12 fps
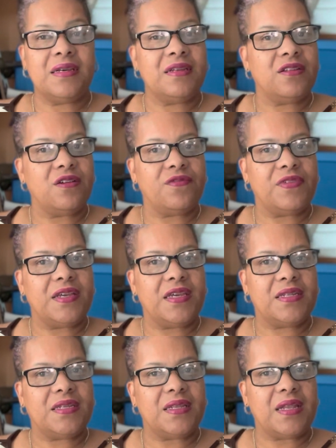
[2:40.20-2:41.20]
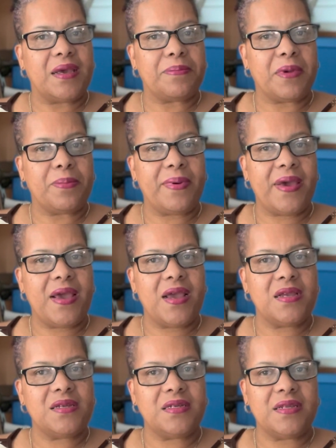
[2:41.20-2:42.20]
Don't forget to like my
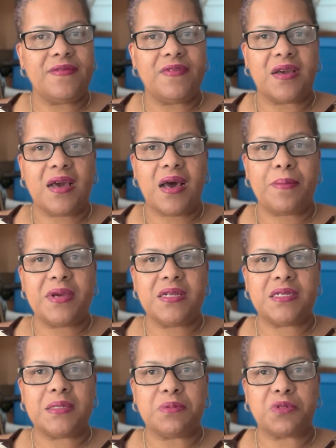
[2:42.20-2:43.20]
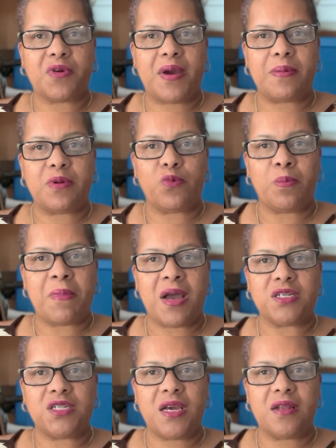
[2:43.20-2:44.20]
page, leave a comment, subscribe to my
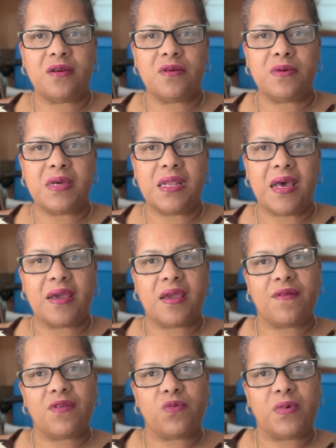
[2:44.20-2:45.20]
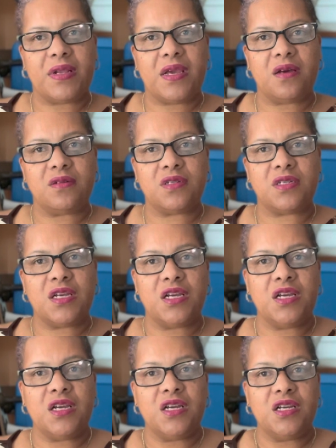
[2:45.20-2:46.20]
channel, and like everyone else,
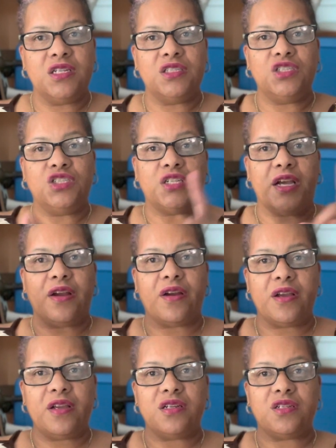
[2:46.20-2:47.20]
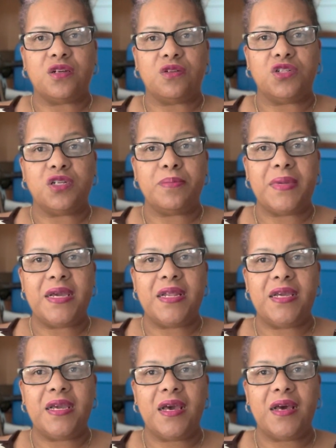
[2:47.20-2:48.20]
share on your social
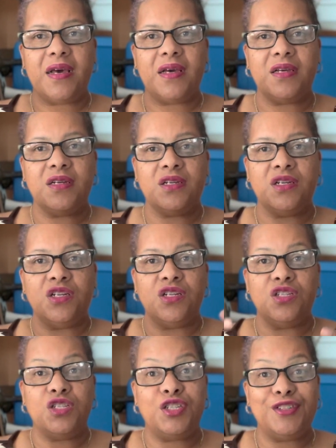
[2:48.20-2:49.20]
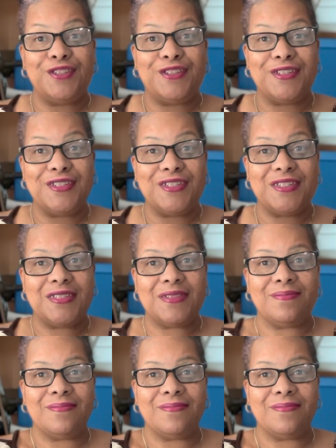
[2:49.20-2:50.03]
media. Deuces.